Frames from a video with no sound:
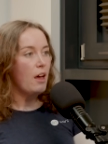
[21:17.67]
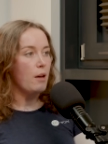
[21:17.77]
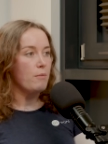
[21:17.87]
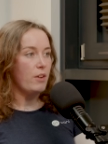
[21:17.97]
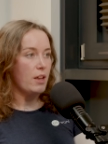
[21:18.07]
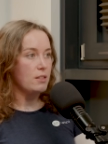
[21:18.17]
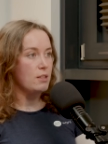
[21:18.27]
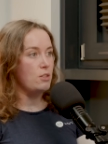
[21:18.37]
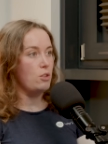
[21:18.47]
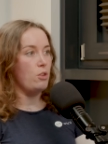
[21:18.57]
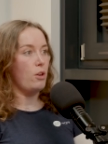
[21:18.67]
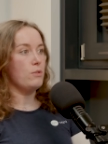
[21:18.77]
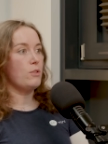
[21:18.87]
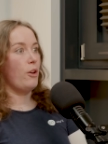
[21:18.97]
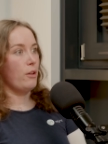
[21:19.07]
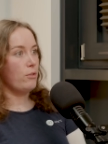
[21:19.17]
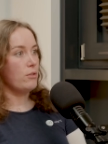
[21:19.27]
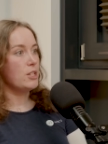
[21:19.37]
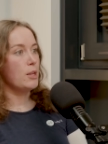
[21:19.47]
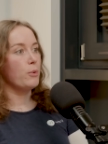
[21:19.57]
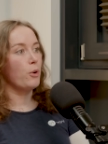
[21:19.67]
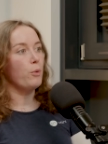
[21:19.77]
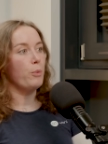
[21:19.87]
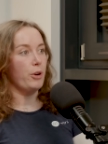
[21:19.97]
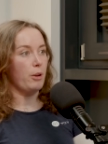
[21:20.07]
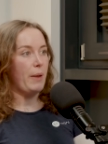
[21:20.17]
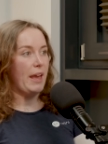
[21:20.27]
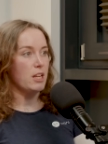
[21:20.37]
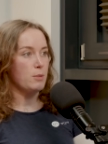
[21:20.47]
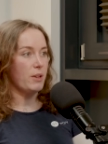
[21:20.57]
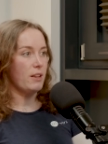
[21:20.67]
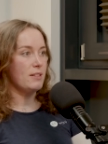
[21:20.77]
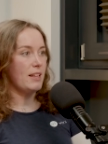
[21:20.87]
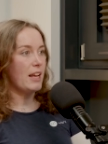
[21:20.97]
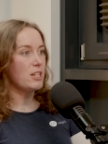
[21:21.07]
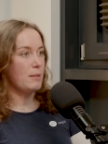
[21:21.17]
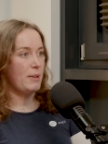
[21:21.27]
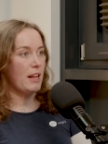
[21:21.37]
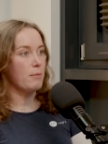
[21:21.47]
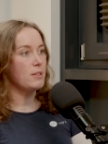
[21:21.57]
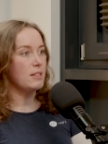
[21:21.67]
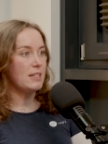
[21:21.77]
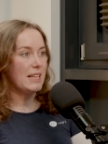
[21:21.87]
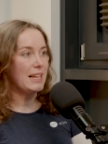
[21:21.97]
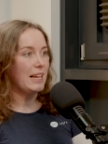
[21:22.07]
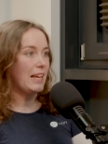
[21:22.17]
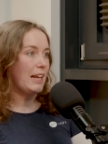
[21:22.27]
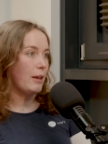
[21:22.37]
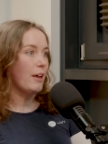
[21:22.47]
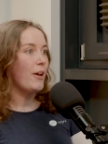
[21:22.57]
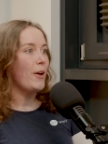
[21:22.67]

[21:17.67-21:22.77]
versus than those going through the typical product page, because they'd actually been able to see clearly